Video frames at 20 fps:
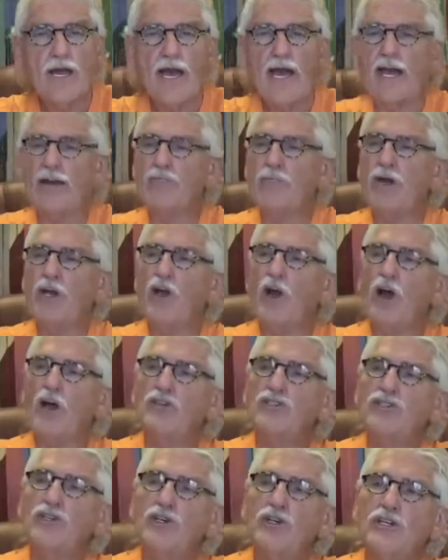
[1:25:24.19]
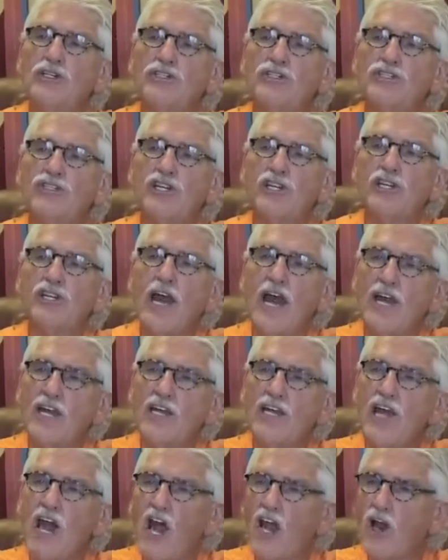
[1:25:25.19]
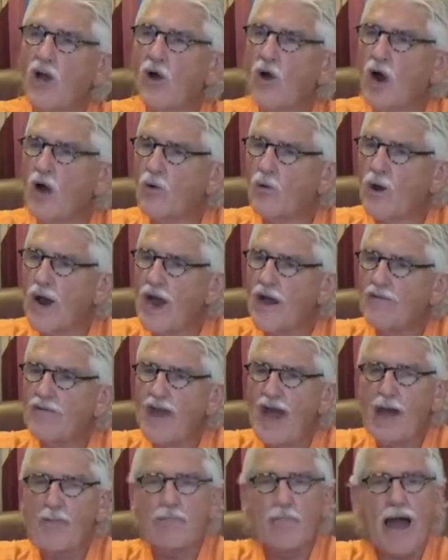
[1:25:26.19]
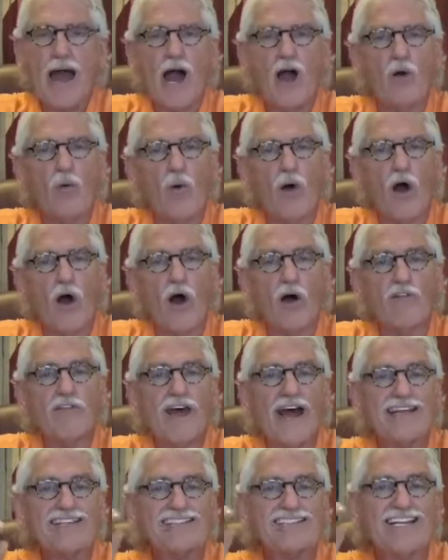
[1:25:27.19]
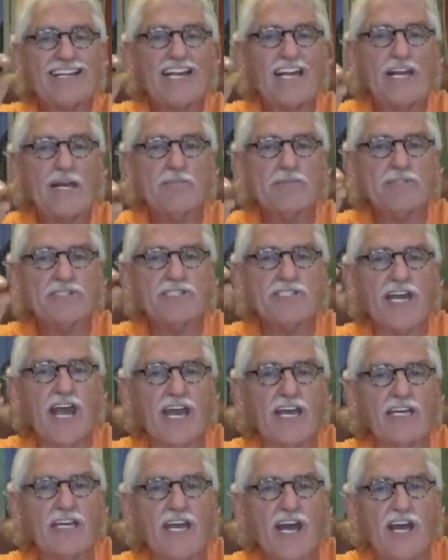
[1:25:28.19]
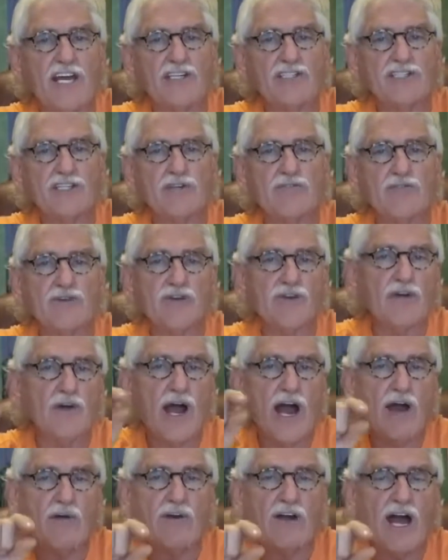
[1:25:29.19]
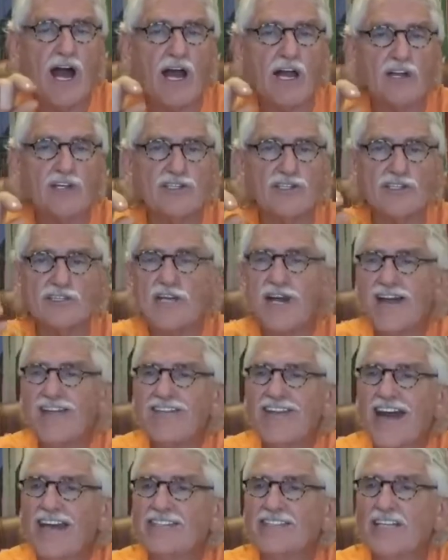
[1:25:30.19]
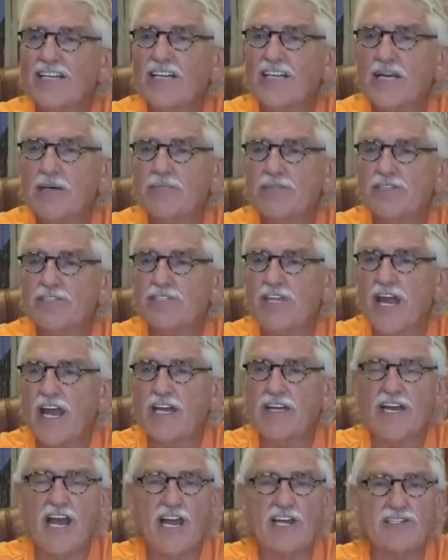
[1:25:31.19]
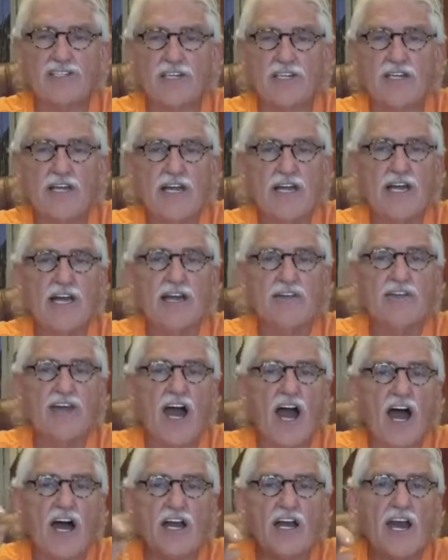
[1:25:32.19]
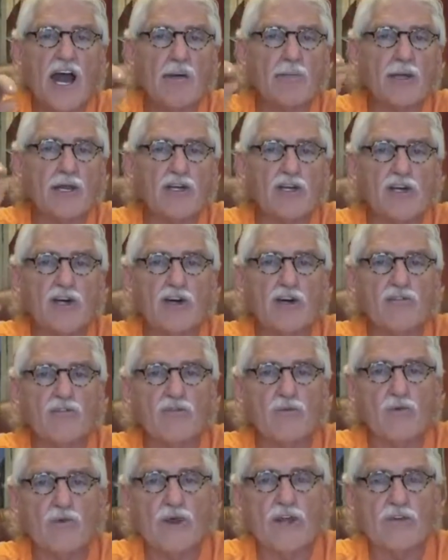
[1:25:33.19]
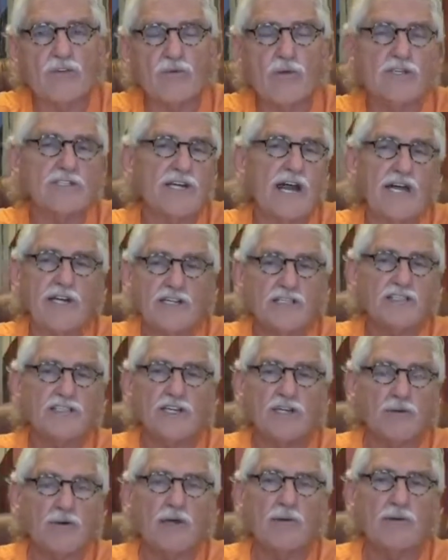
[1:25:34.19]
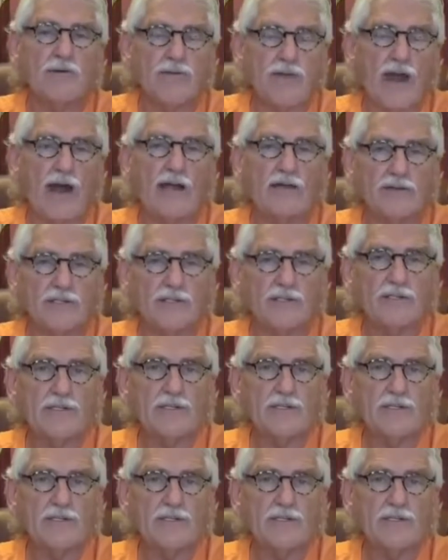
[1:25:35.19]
And because you can see that yellow around that bow wall, that's lymph stagnation for your iridologist. That's lymph stagnation in the autonomic nerve wreath, which I disagree with that.